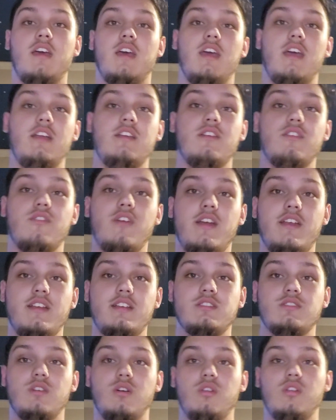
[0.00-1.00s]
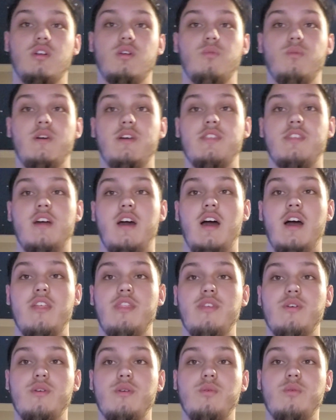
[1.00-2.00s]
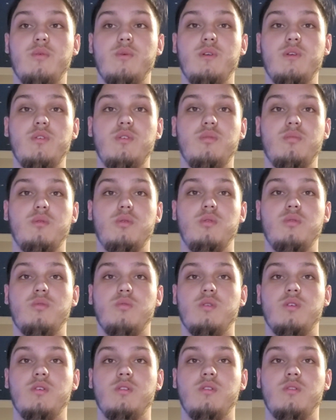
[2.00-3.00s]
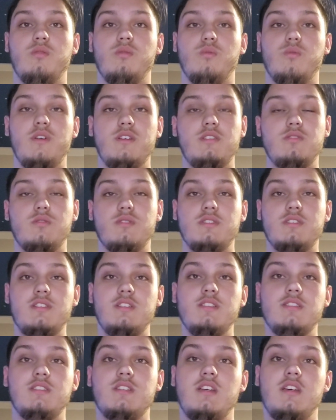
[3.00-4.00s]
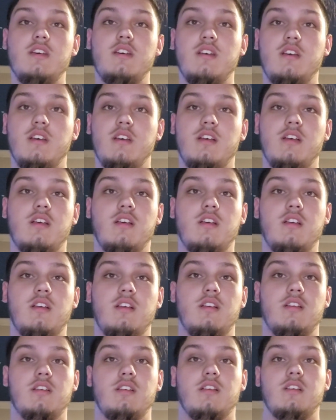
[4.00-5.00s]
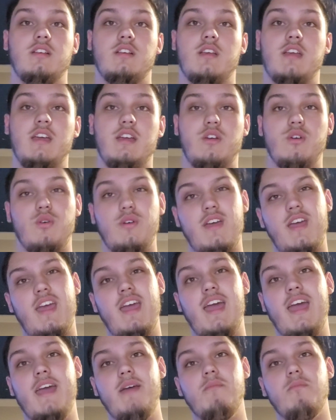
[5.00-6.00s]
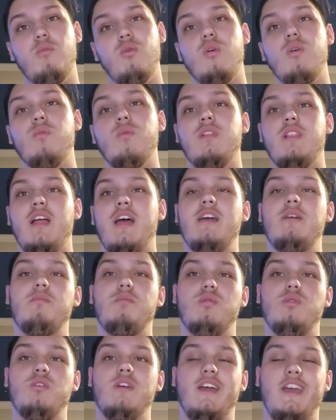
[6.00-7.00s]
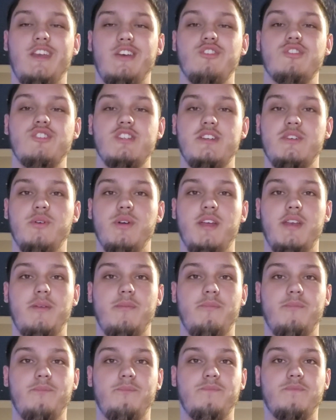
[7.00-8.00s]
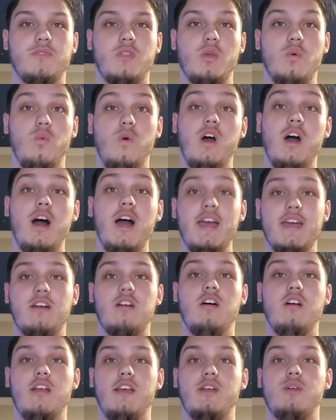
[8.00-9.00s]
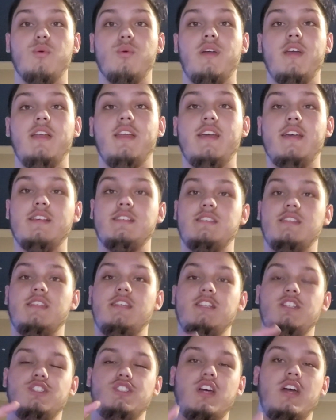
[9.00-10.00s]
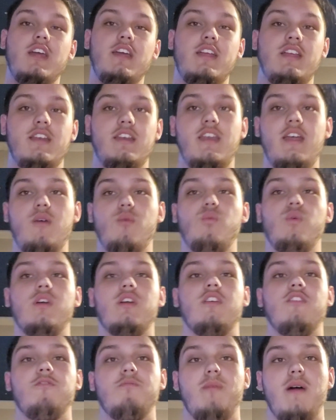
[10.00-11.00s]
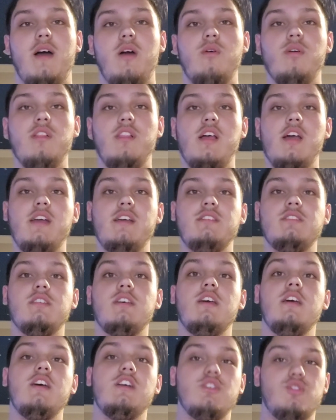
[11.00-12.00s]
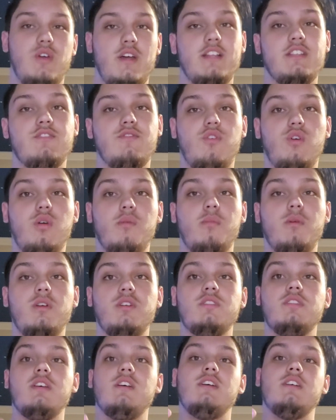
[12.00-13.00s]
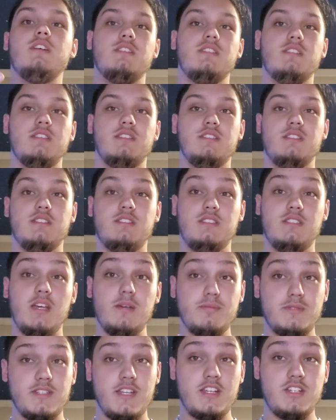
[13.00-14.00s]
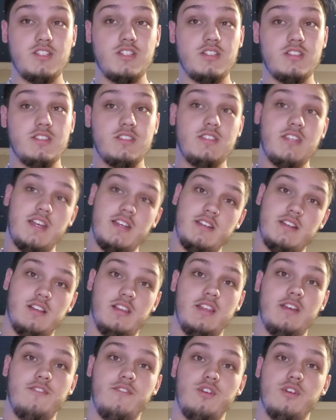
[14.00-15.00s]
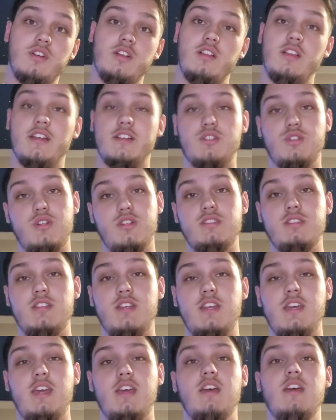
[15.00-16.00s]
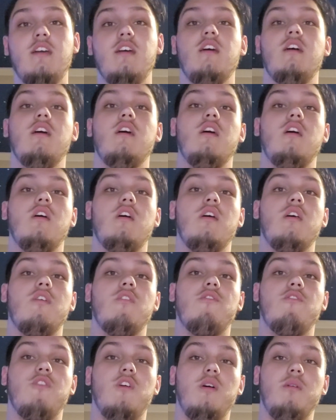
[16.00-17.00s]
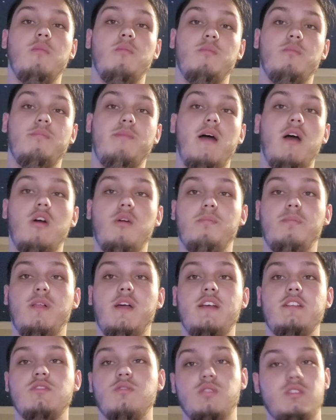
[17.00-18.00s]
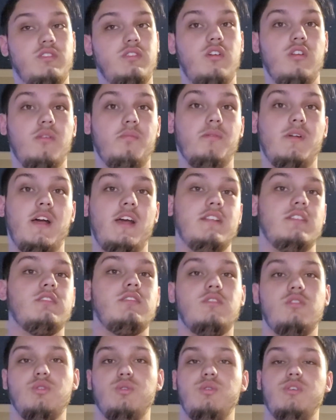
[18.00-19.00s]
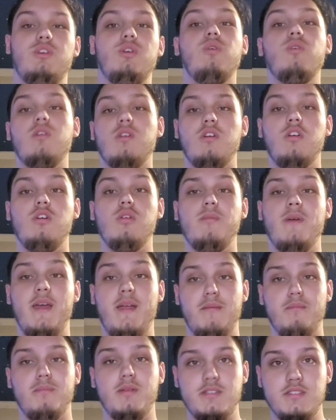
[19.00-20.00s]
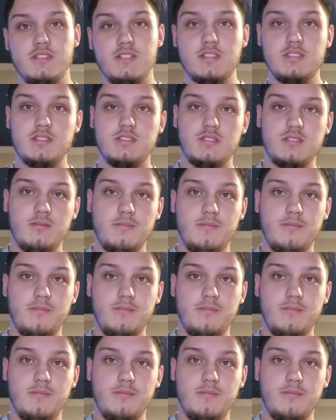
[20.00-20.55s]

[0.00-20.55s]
integrating solar with other renewable resources can create a more reliable energy grid. What I call a grid is the giant network of power lines, transformers, substations that deliver electricity from power plants or solar plants to your home and business.